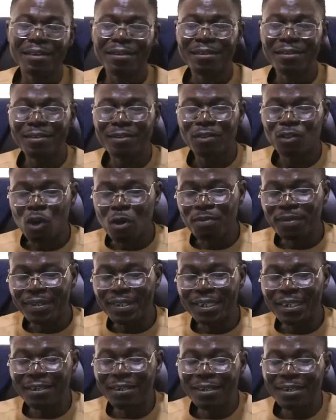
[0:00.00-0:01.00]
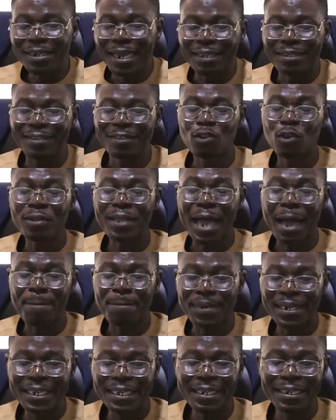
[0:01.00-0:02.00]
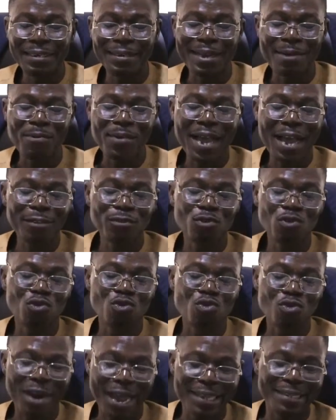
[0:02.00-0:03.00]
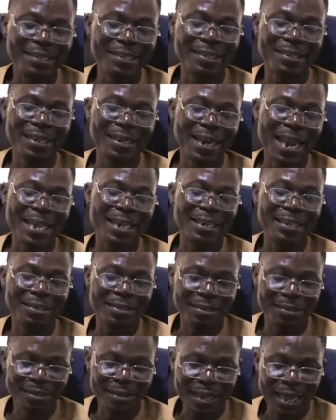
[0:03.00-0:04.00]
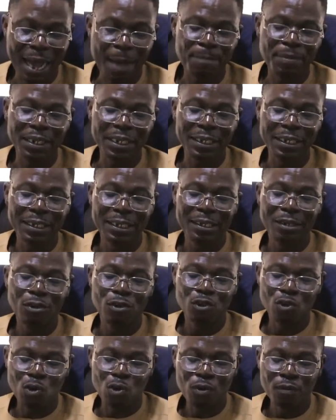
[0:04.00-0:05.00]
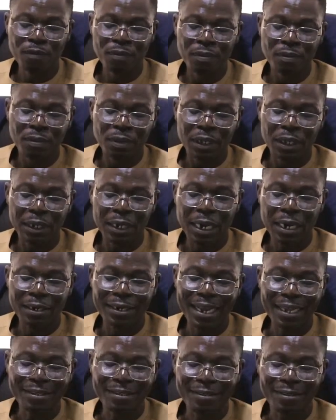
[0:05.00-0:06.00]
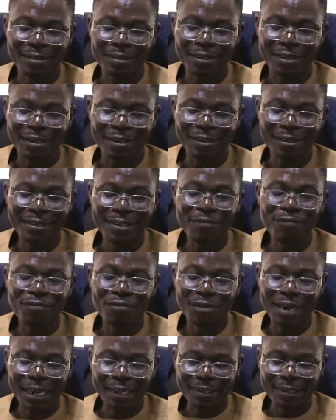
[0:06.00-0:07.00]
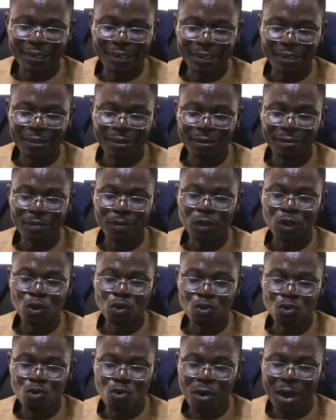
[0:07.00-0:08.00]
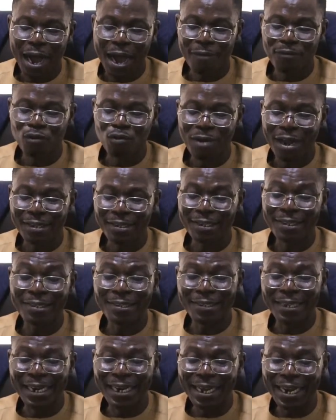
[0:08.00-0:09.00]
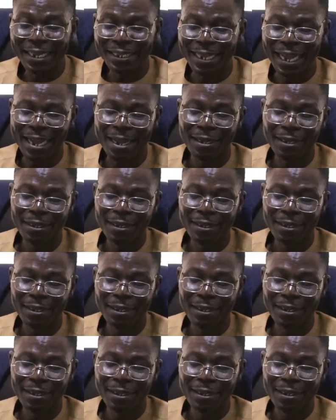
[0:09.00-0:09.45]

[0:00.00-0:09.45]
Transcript: Something that is not happening, then we ask you to write it like it is happening. So that is creative writing. You have to write it. It's a letter,